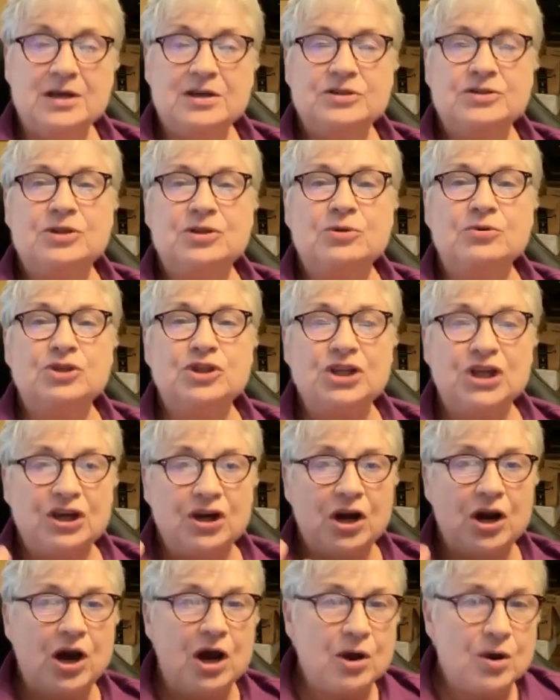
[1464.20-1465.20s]
So she
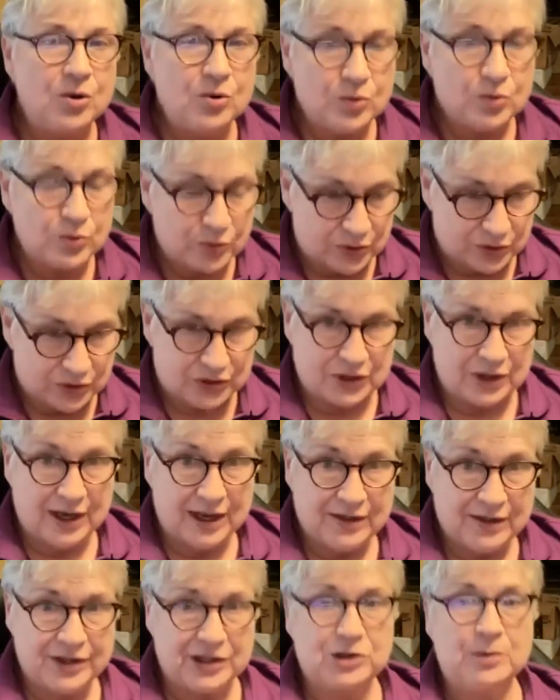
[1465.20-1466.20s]
knows
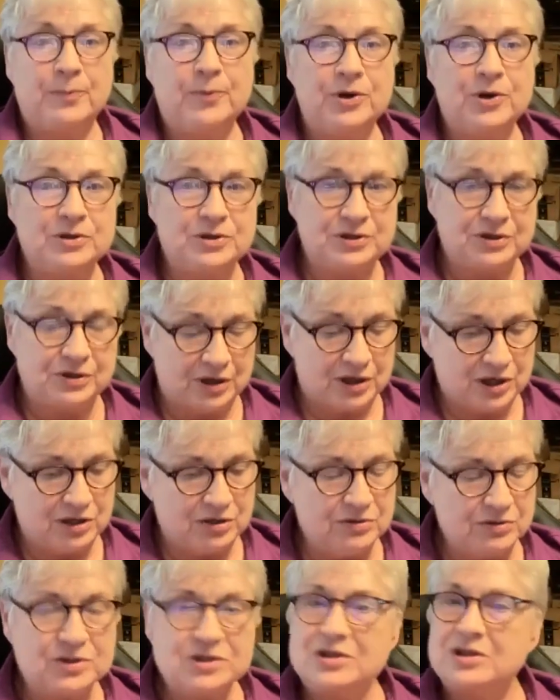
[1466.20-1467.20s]
that the person
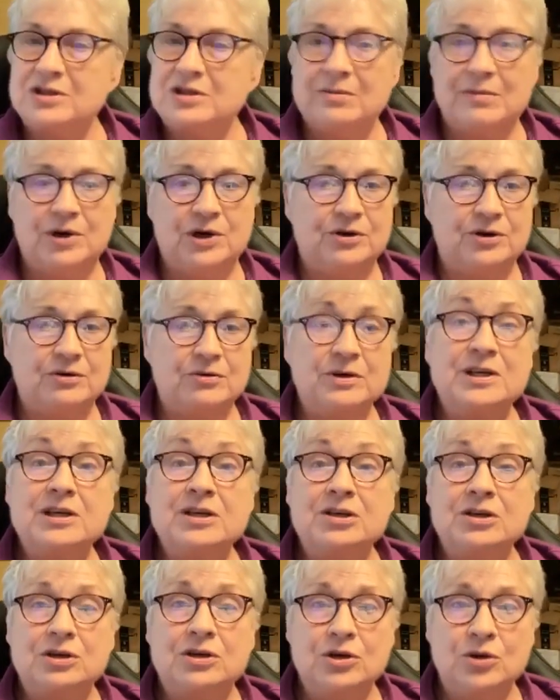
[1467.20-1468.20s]
accused of the murder
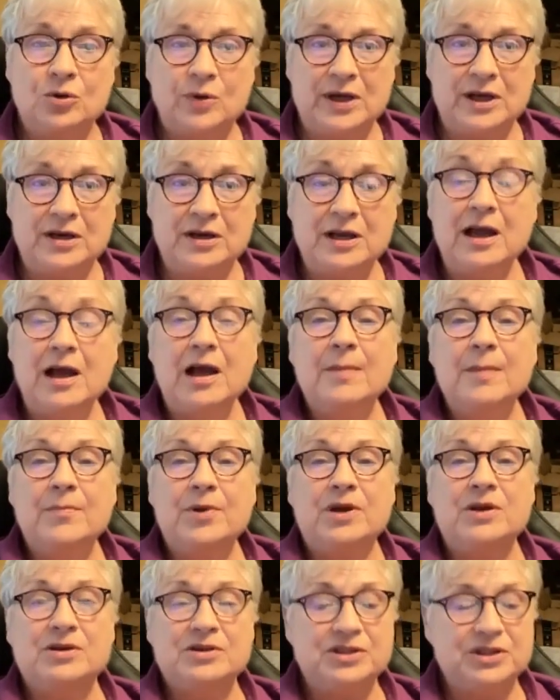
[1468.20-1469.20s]
didn't do it,
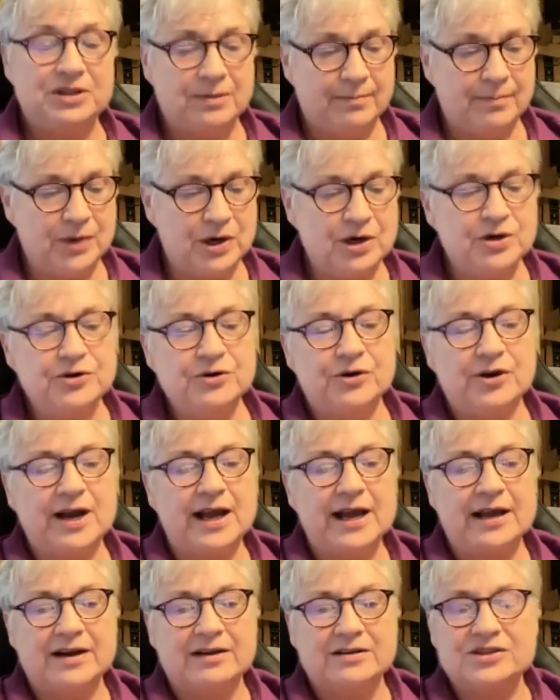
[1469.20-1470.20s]
because the murderer
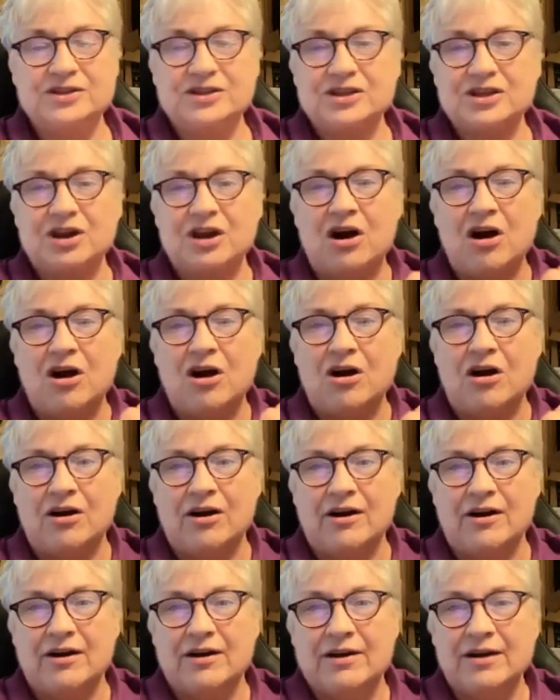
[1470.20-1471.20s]
had a
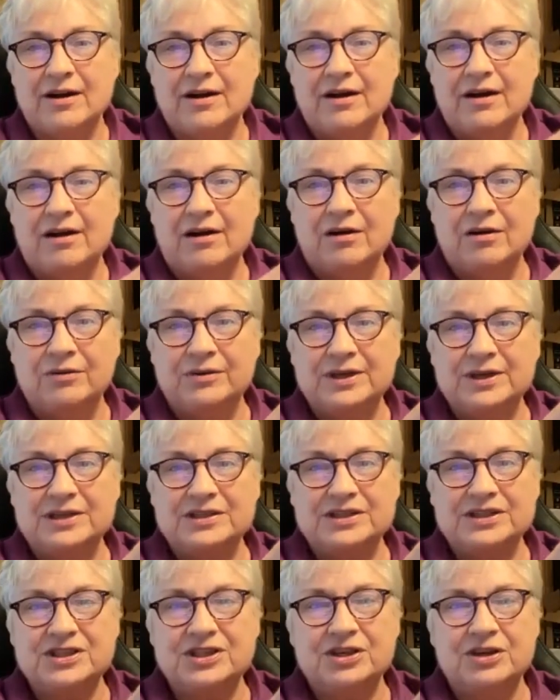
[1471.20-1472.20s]
scar on
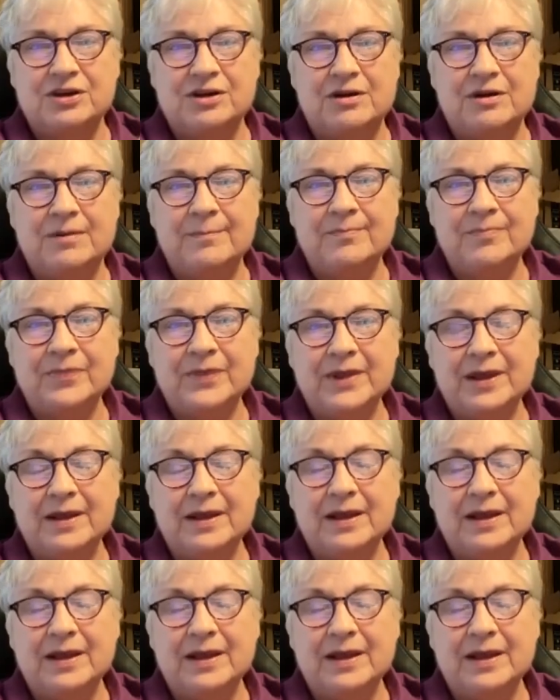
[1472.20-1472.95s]
his thumb,